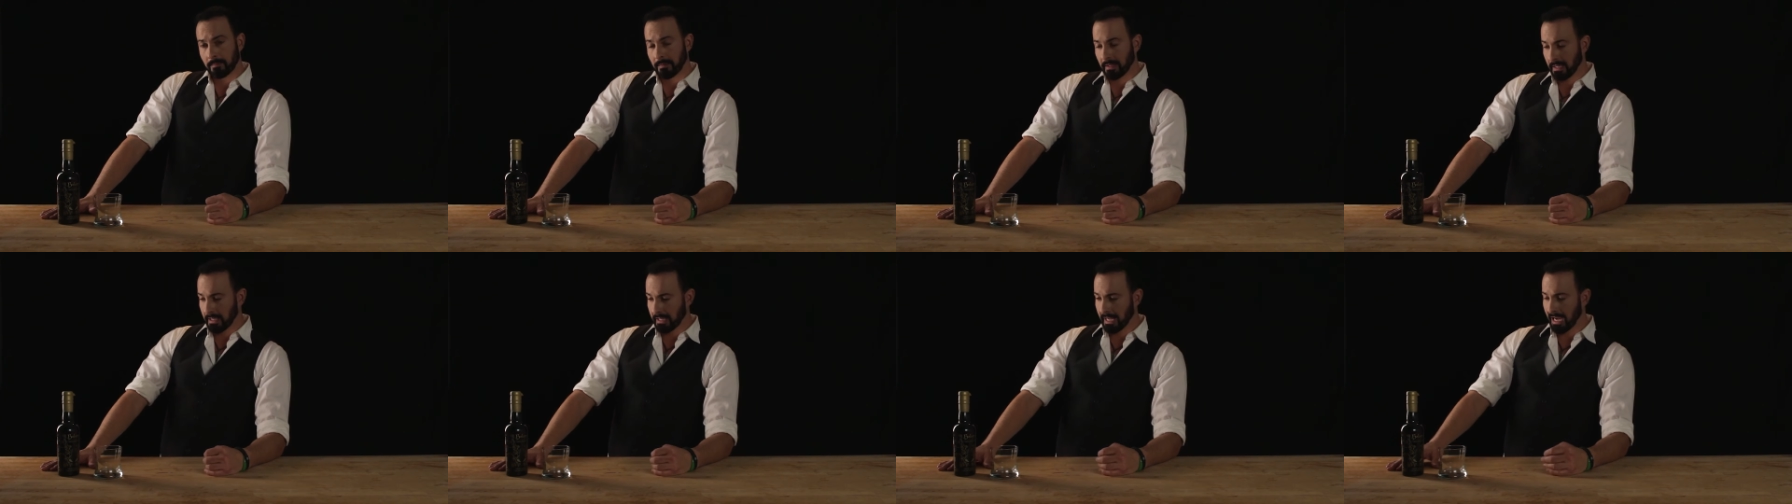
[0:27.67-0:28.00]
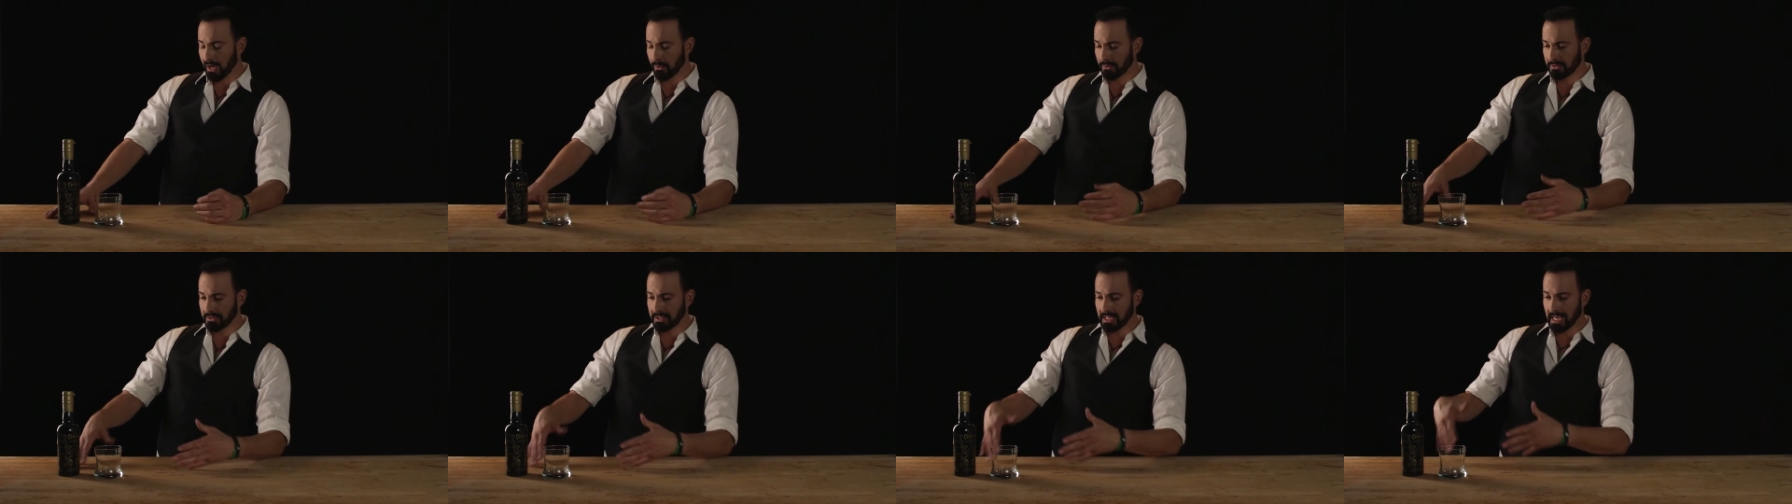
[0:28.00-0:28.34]
And
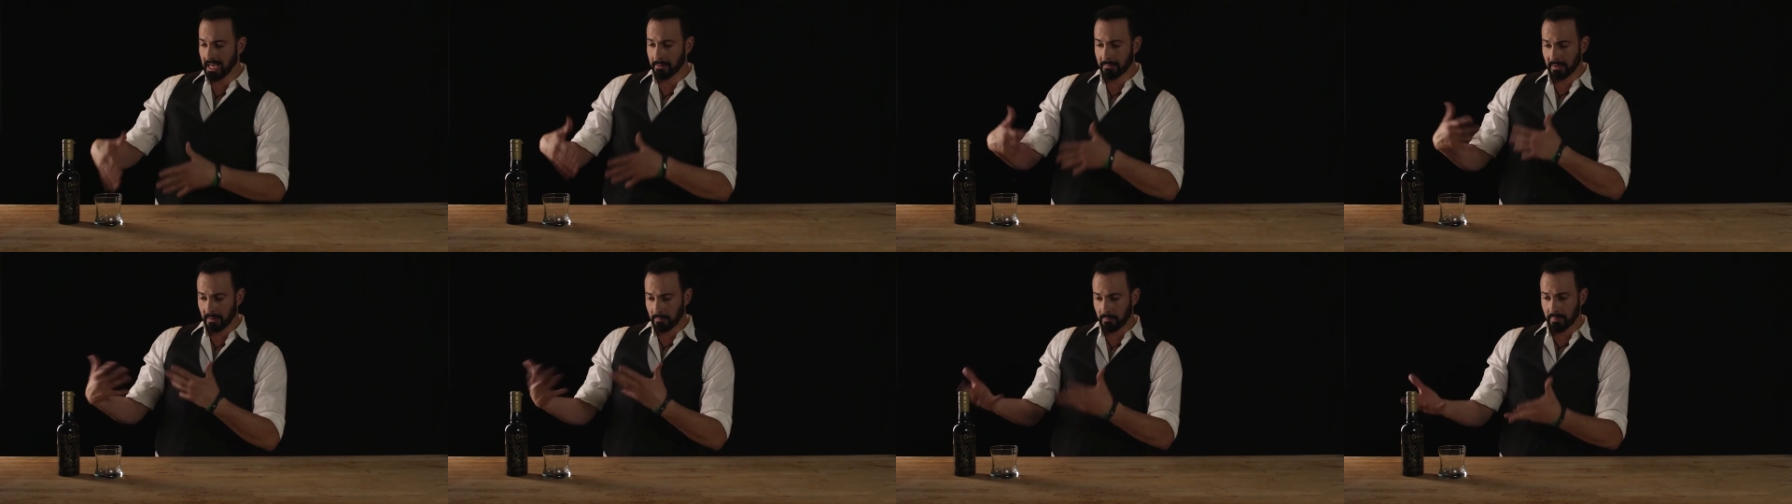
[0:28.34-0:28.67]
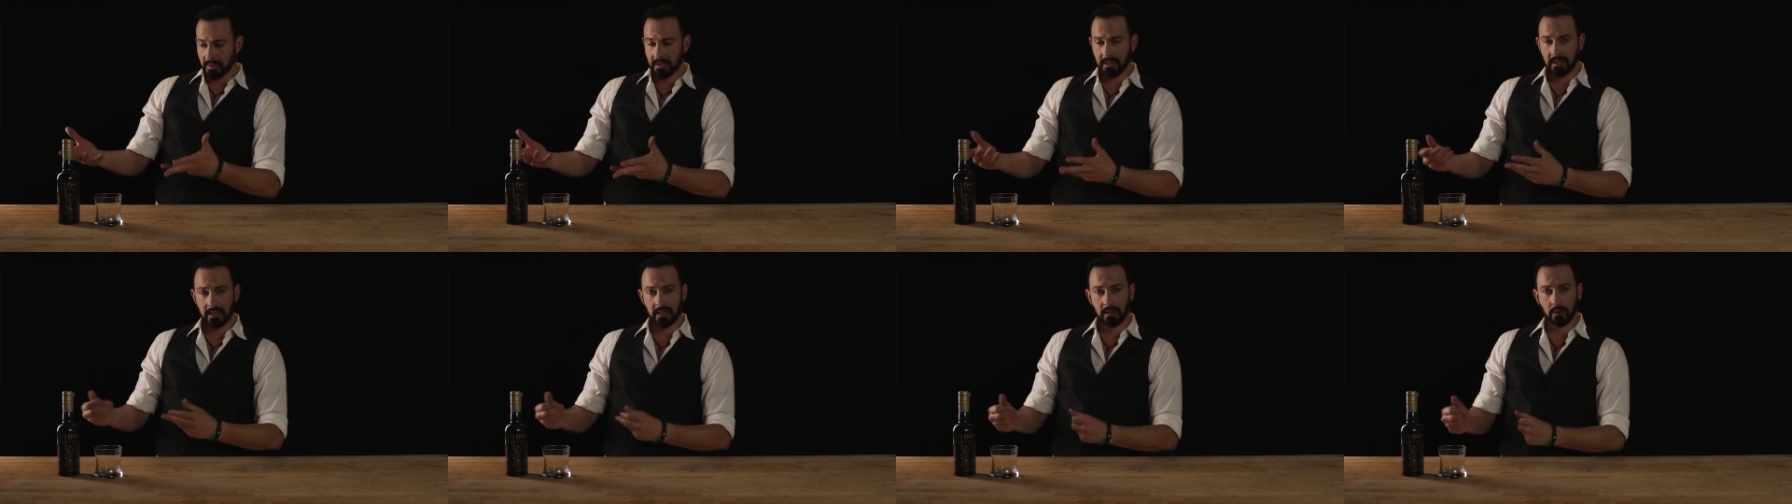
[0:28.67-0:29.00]
how this came into
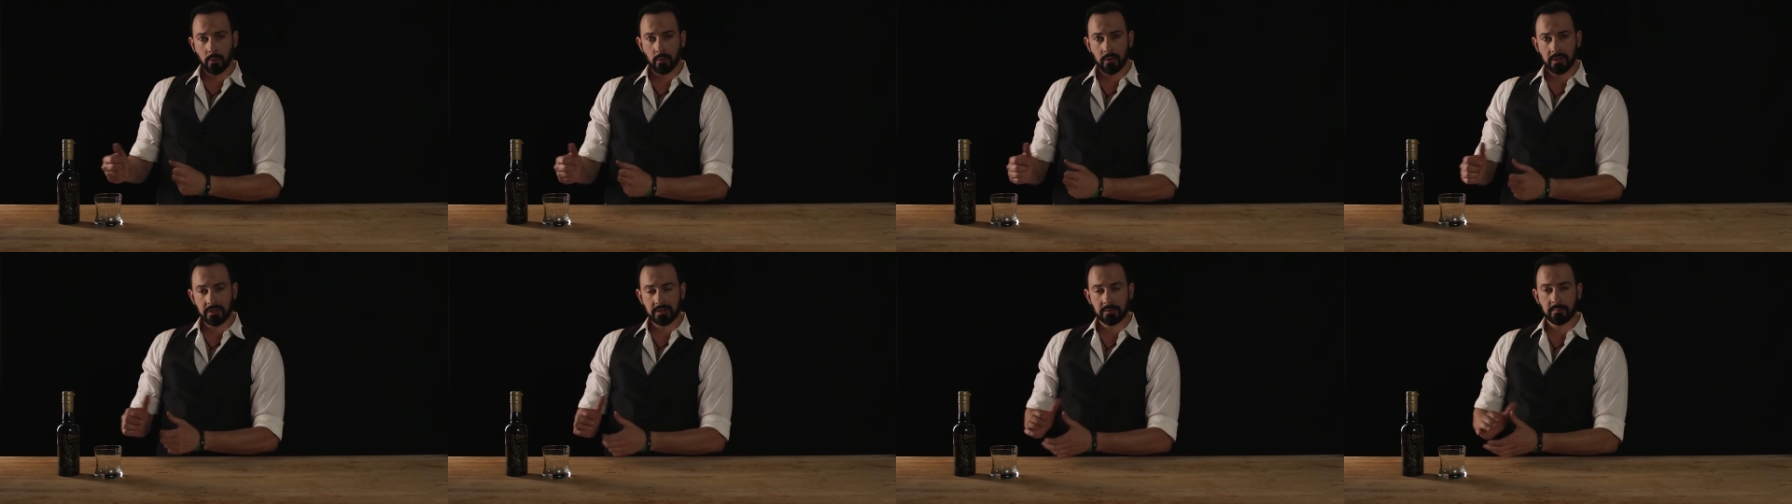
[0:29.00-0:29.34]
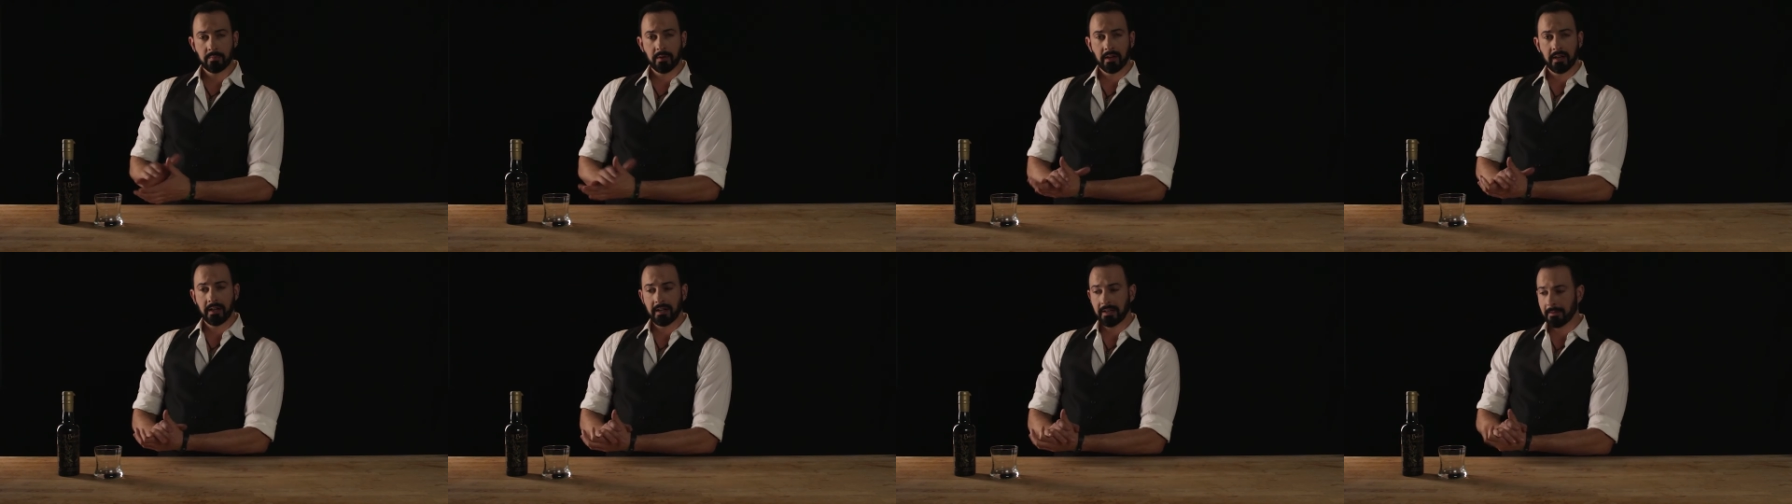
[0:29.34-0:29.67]
being was
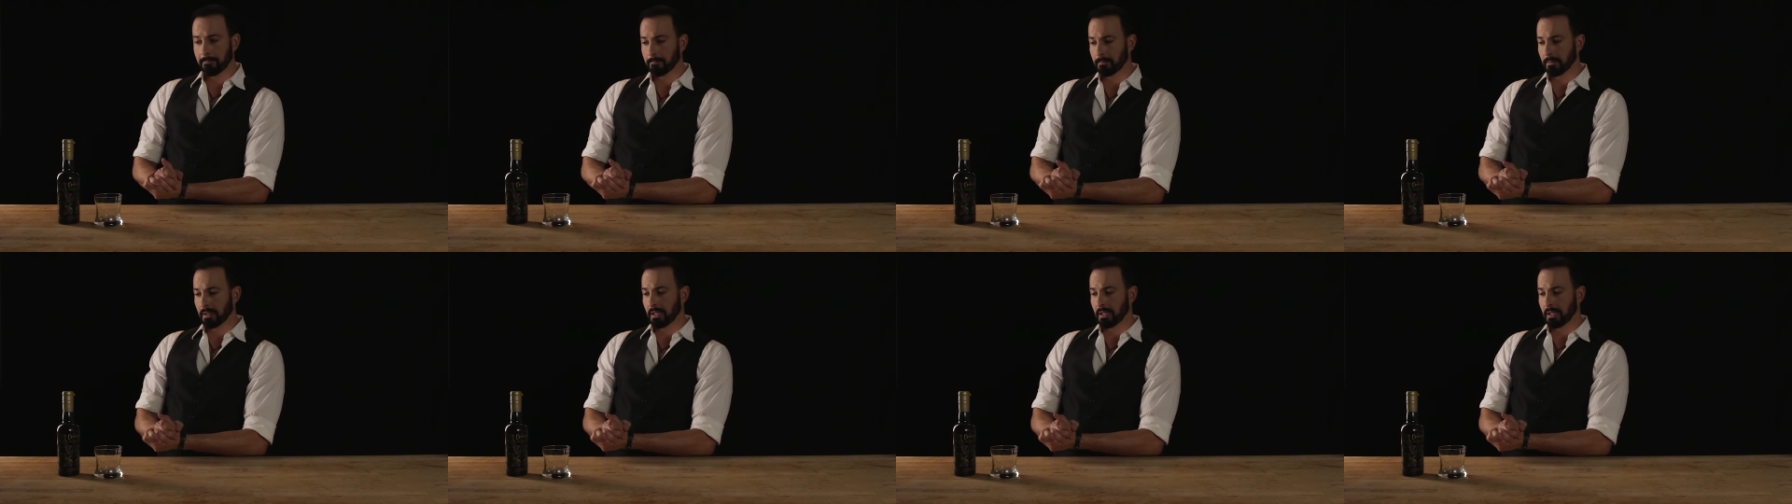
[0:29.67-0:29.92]
by